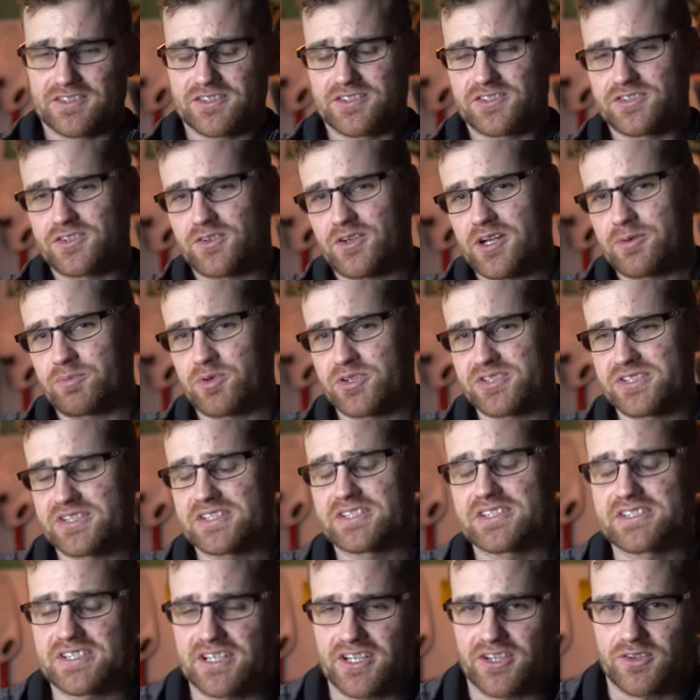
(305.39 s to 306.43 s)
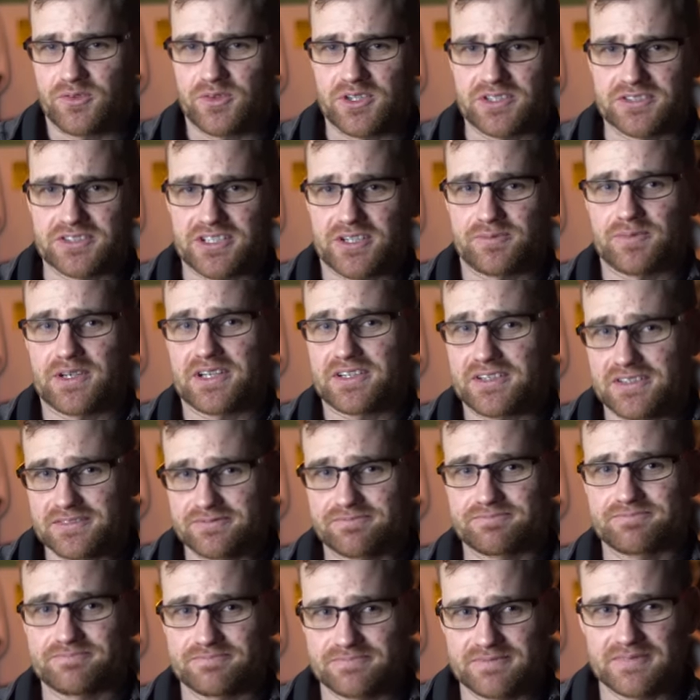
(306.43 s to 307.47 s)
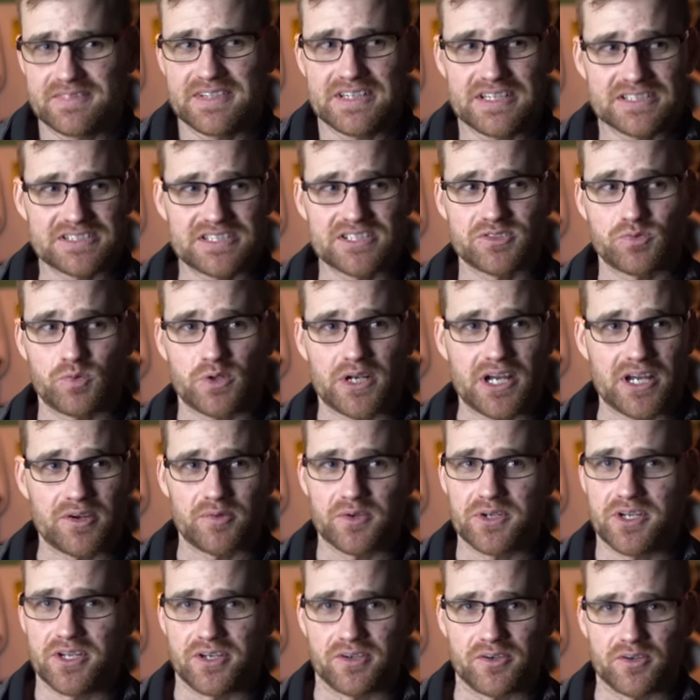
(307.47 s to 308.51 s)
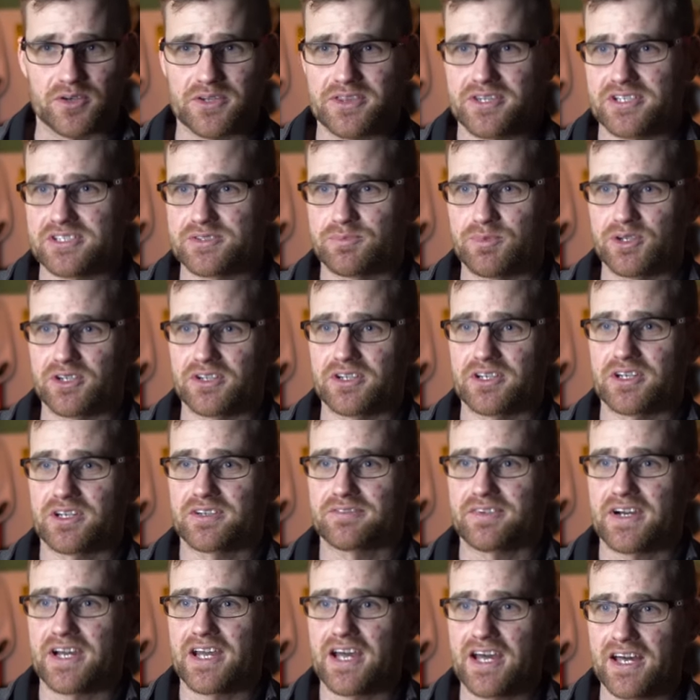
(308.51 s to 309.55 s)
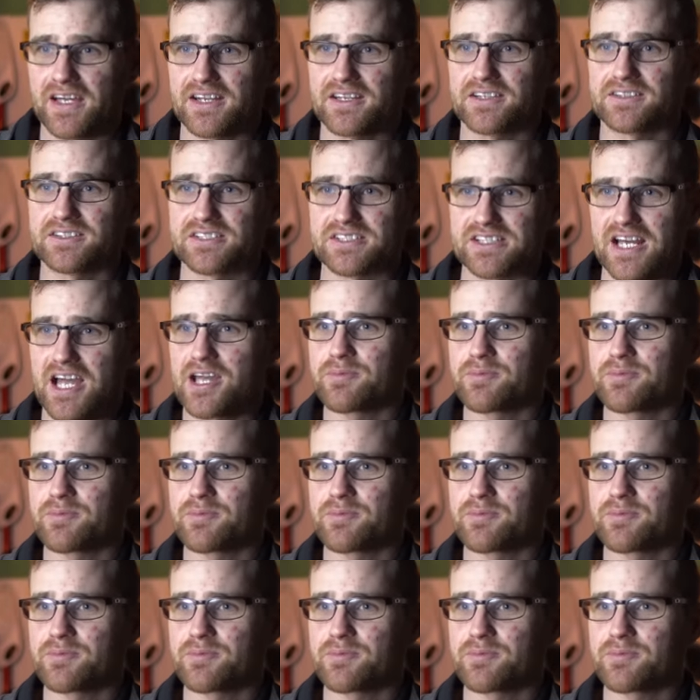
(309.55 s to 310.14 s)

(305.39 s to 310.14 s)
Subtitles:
So I proceed to tell the realtor, I'm like, this is what I would do with this building if I had it, just